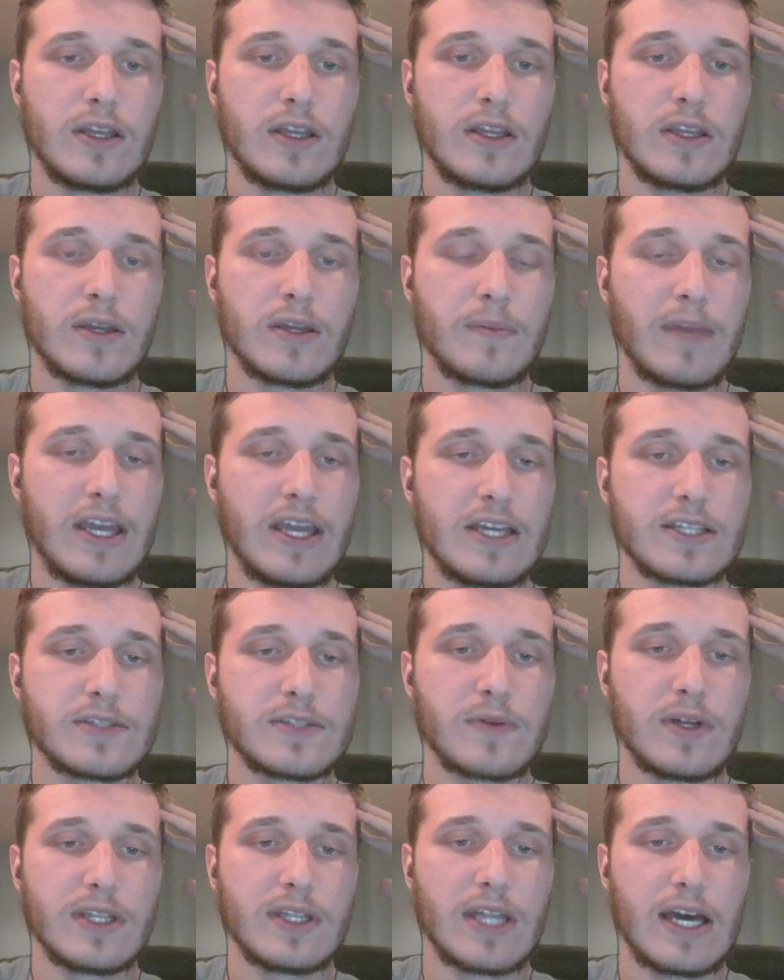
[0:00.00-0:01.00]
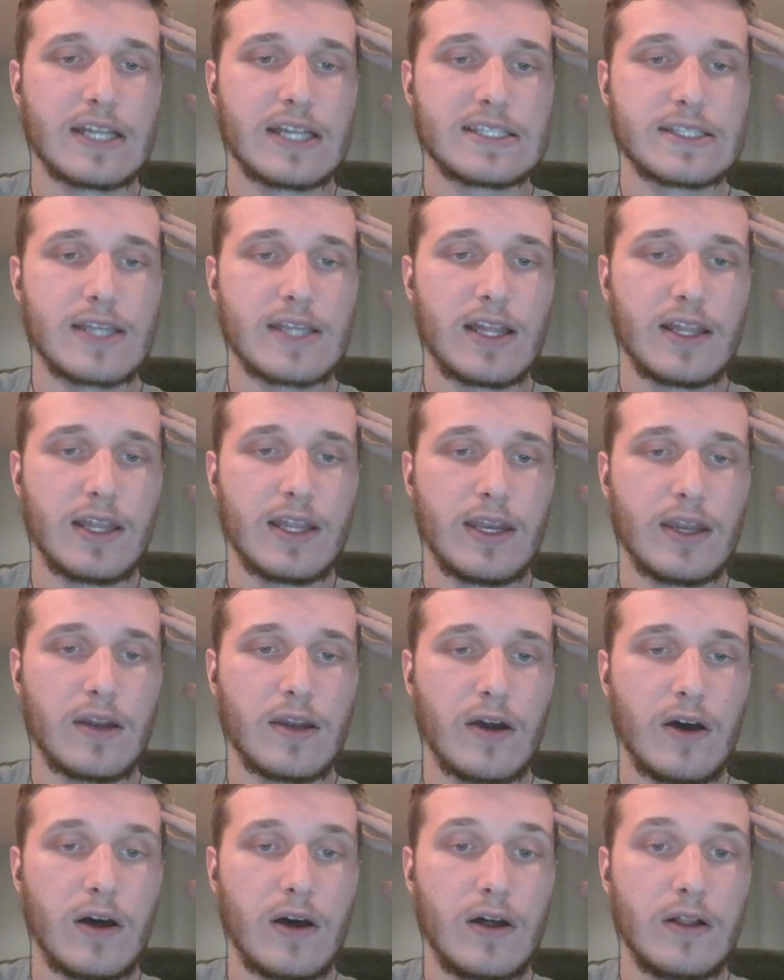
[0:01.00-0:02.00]
you may as well not sell it at
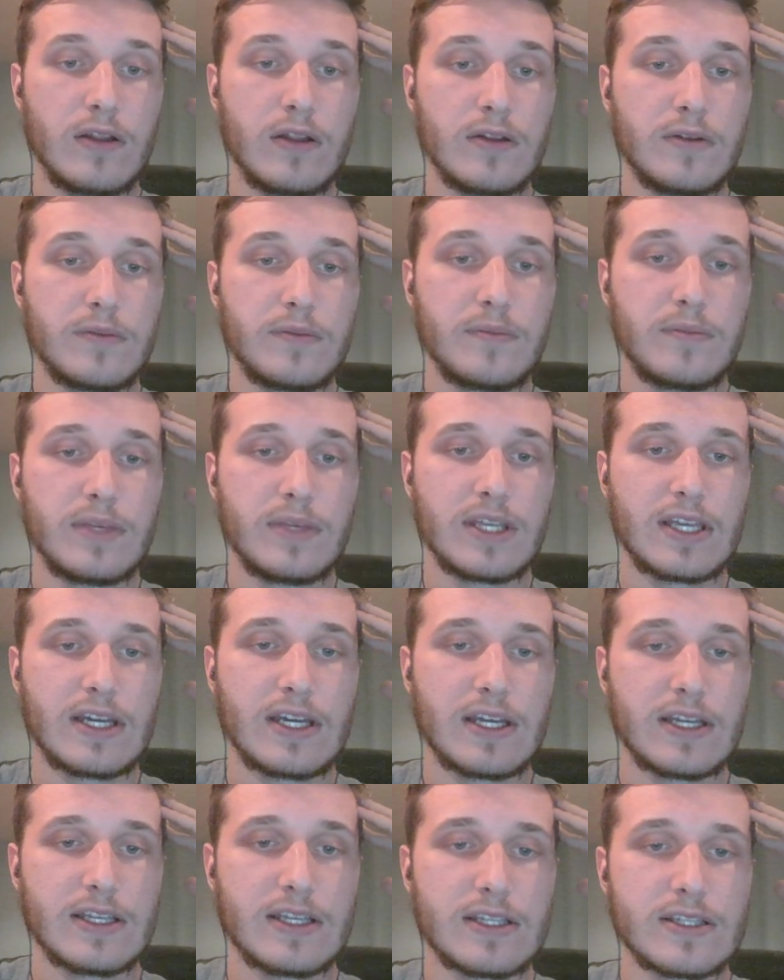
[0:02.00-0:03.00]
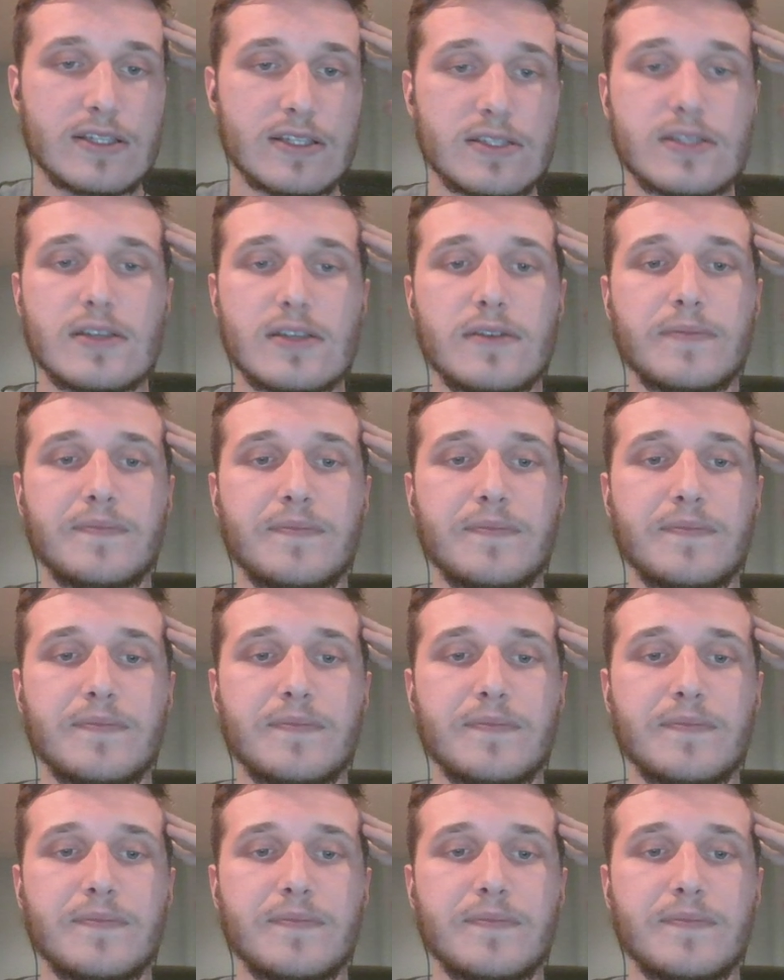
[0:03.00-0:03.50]
all, because